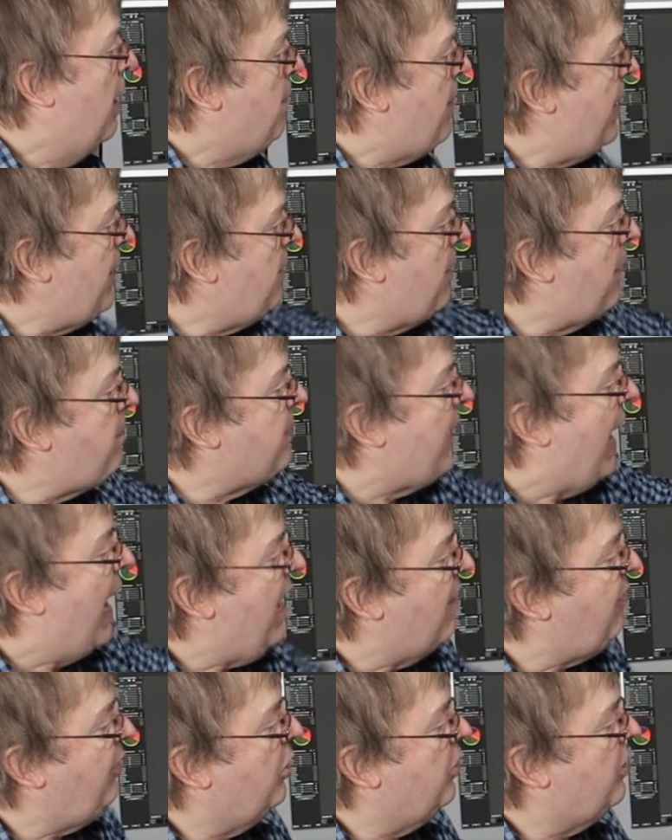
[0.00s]
But anyway,
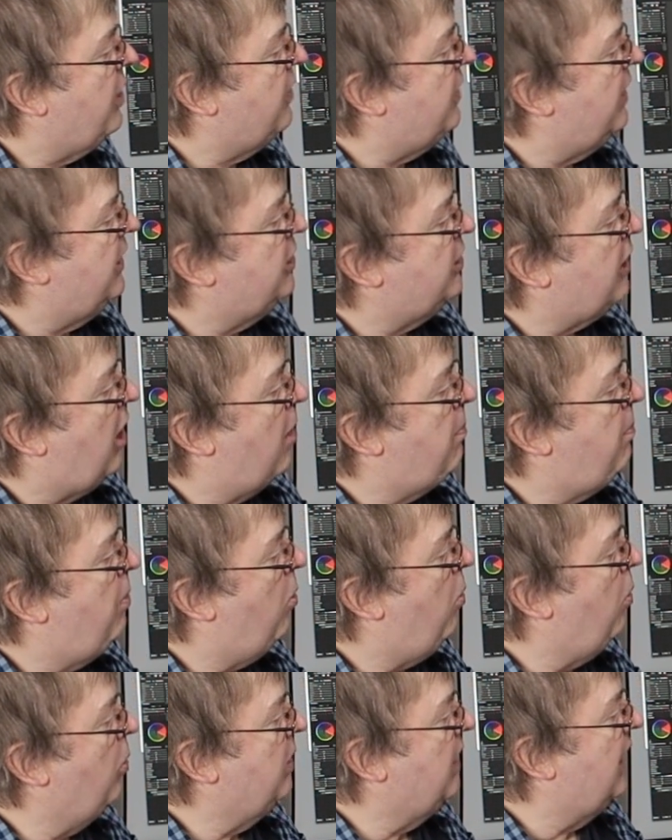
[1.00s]
have a look at this. I
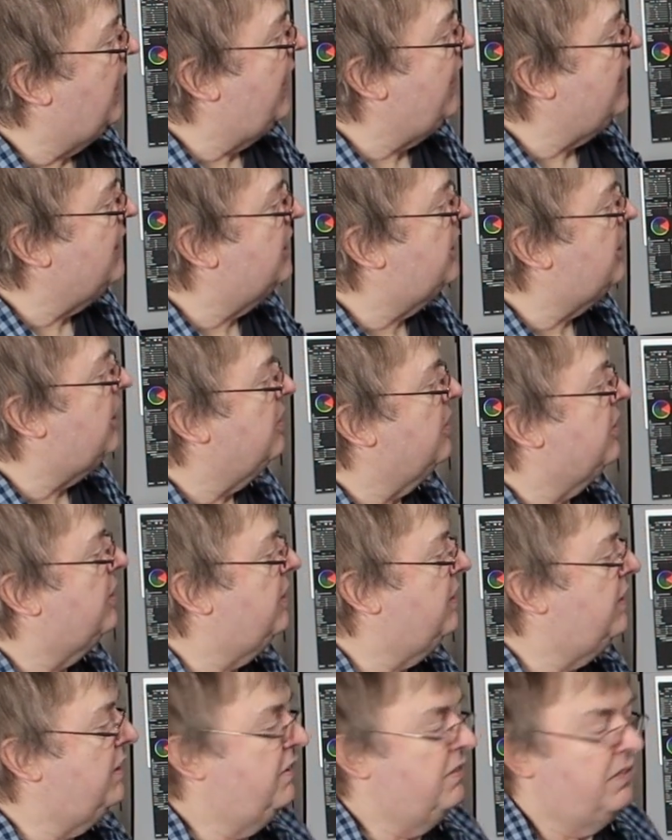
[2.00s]
put all the links
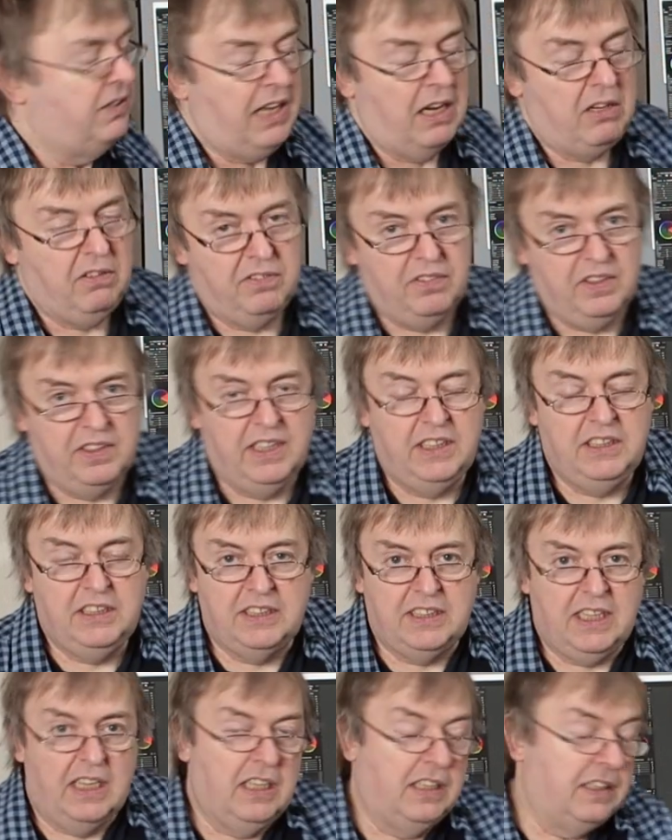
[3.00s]
onto for
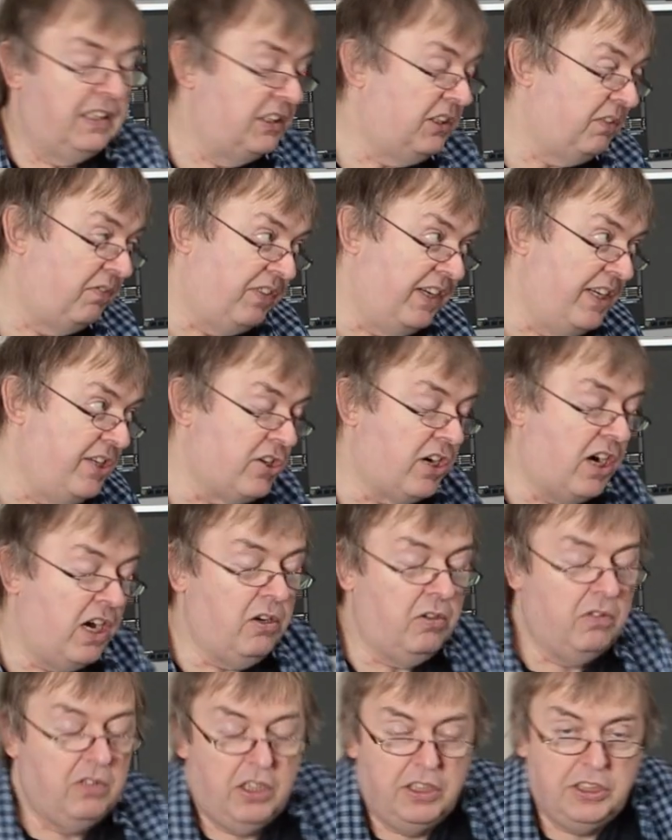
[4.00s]
this. There's a free
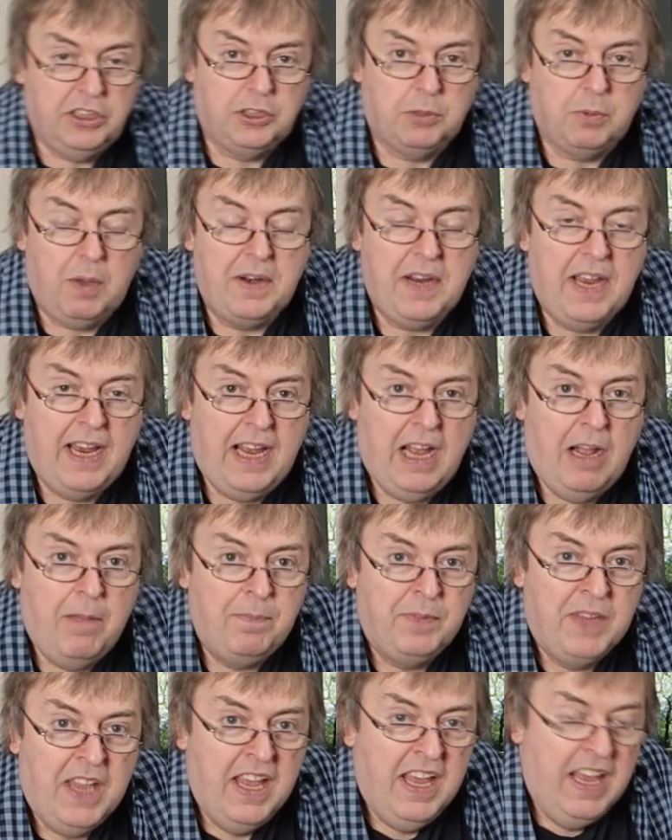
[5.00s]
trial of this one here.
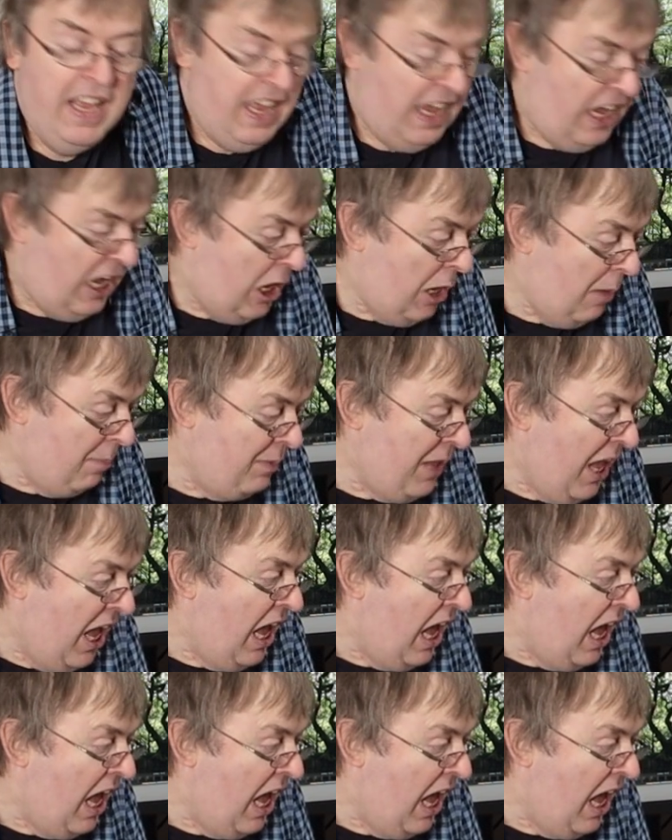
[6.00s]
I